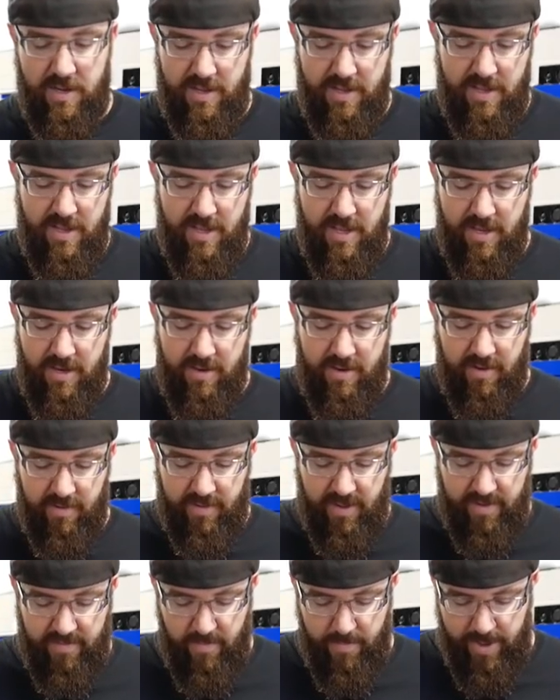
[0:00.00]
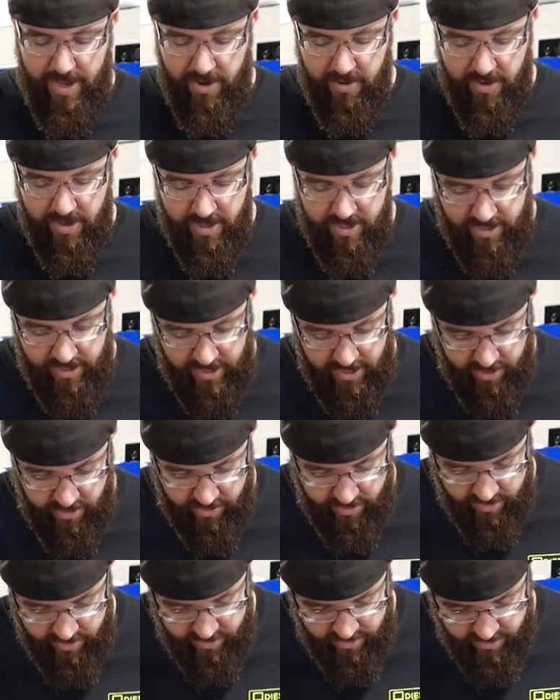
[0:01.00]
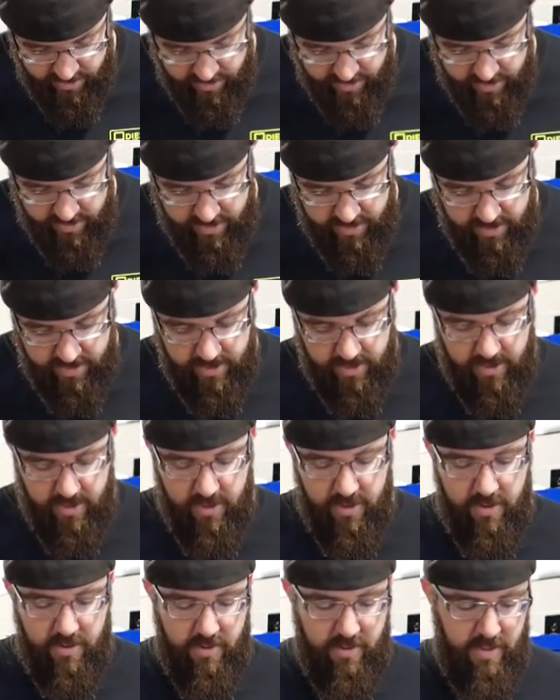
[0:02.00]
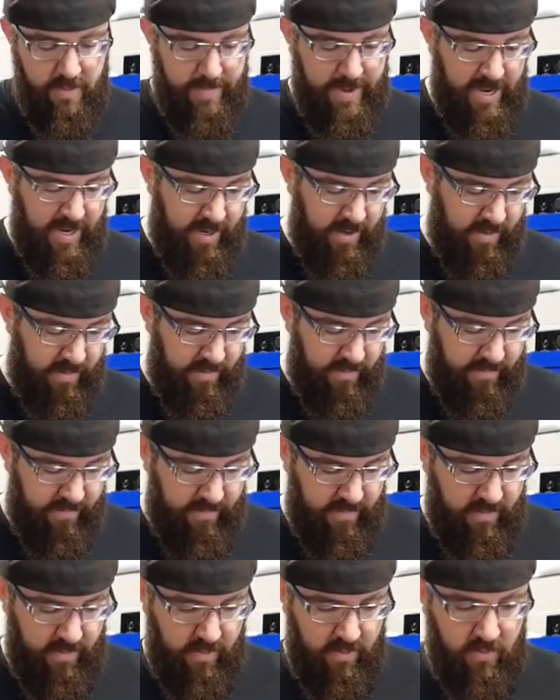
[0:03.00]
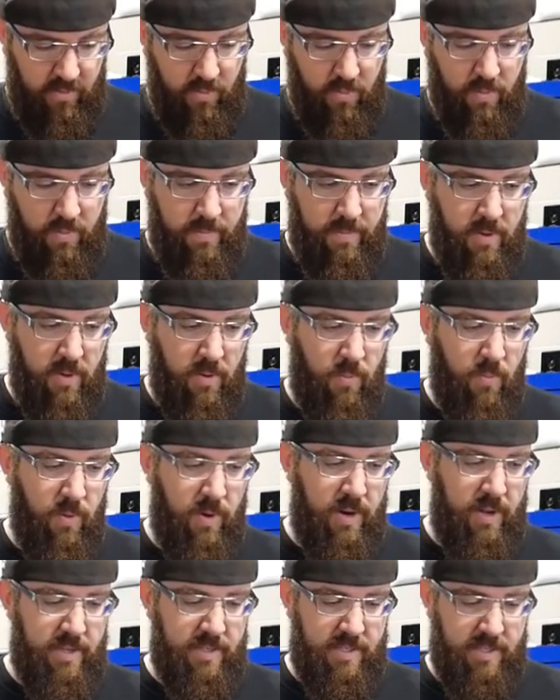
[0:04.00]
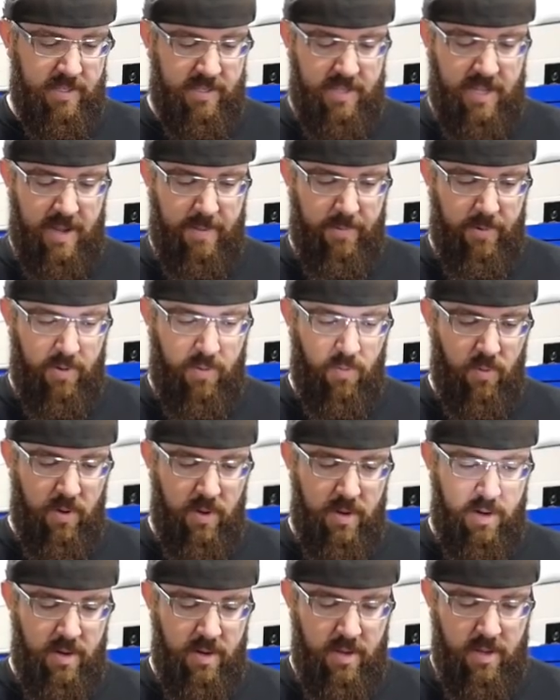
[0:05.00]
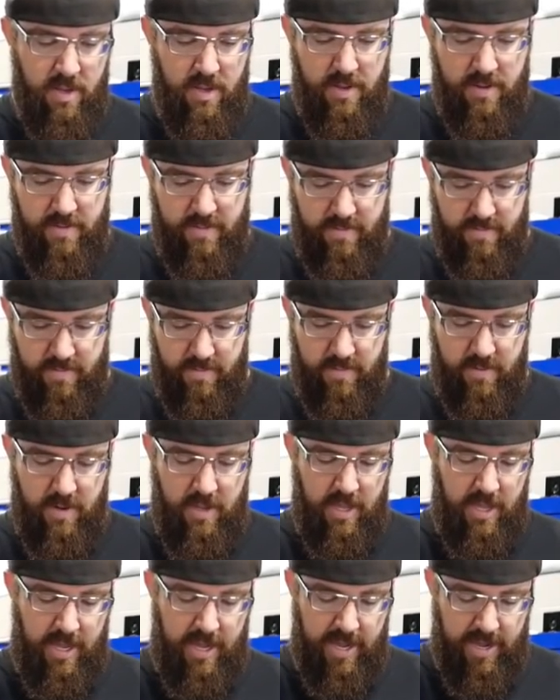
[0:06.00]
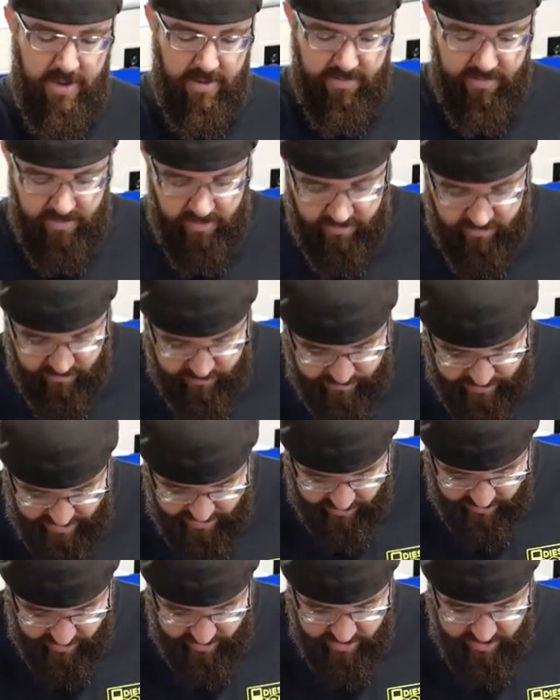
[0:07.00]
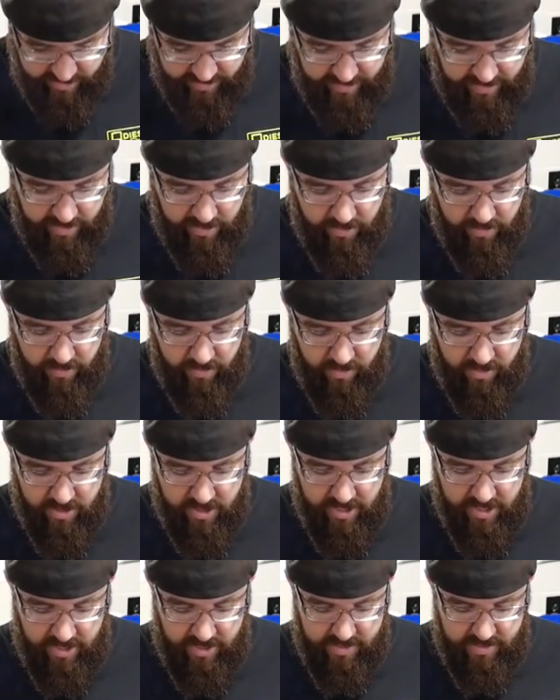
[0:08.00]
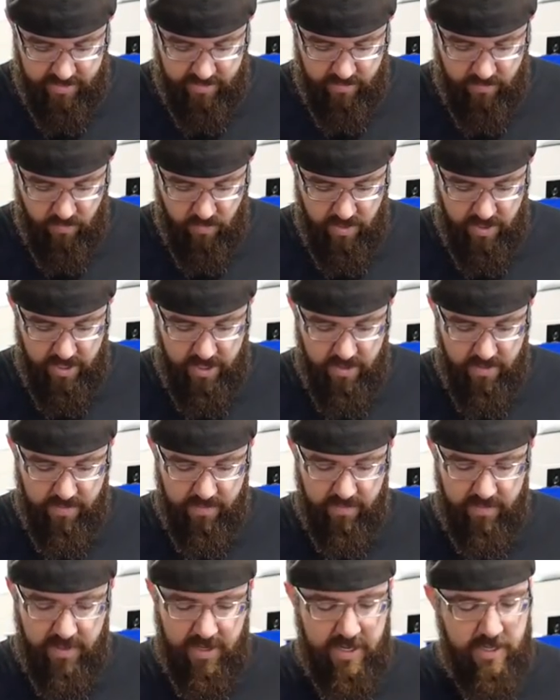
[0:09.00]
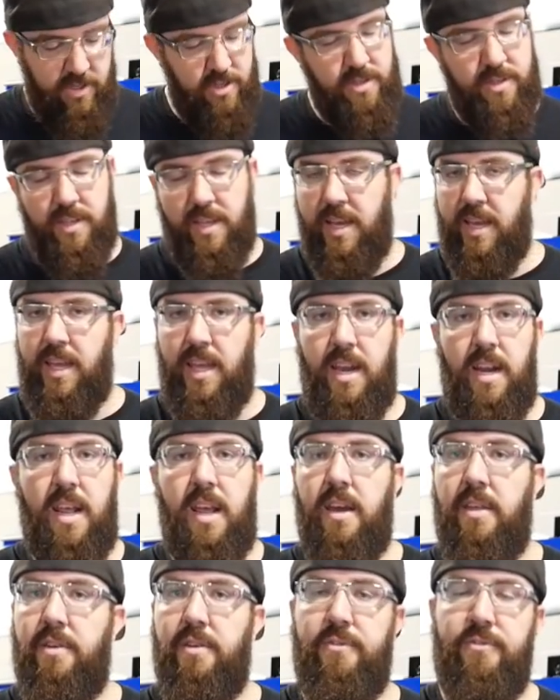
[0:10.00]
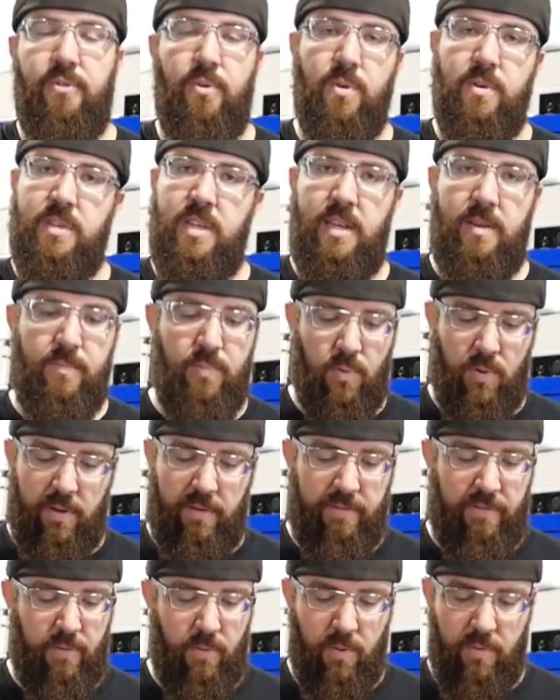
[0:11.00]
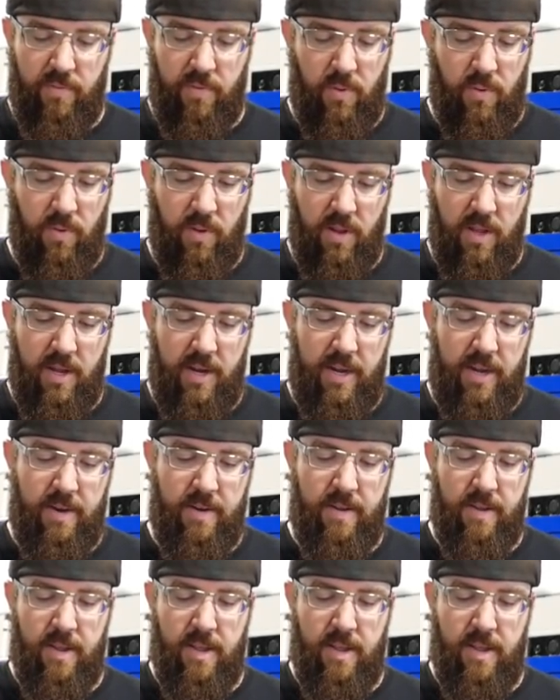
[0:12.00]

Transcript: It does have a battery indicator here on the back of the tool, whereas the Snap-on one, it has its battery indicator light right here on the side, just like any other 14.4 volt line.